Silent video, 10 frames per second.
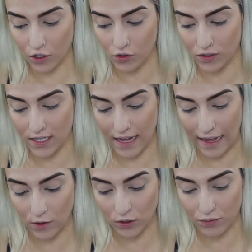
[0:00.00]
Use the
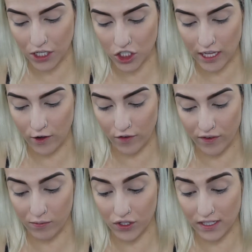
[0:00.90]
angled brush liner
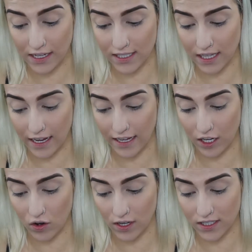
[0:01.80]
for precise lining
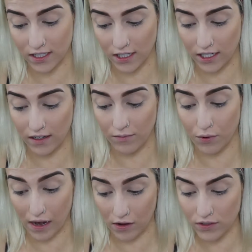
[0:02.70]
across the lid and
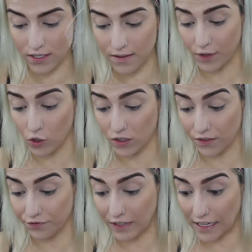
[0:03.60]
brows. Use
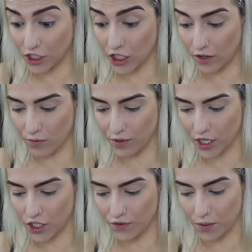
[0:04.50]
a flat shader
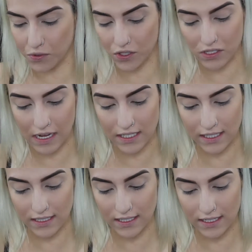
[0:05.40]
brush for precise
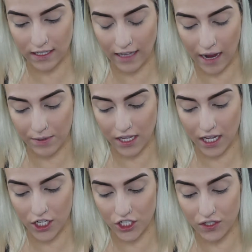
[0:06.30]
and detailed
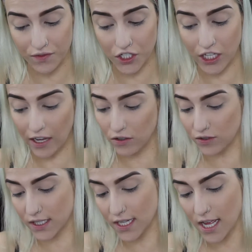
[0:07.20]
applications for
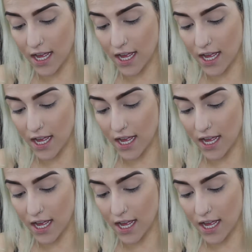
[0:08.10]
shadows.